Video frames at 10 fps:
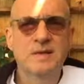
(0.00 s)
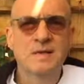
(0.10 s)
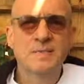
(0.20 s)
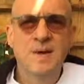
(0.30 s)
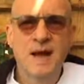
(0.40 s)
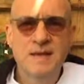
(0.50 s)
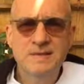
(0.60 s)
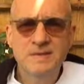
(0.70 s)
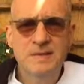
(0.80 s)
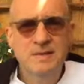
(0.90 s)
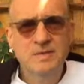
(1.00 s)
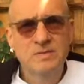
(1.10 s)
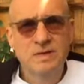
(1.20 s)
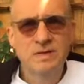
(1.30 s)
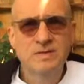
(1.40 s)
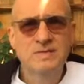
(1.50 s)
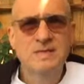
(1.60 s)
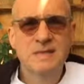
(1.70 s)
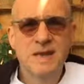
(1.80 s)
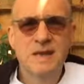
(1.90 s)
capacity to
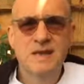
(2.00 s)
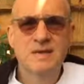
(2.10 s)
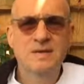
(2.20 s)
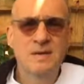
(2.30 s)
understand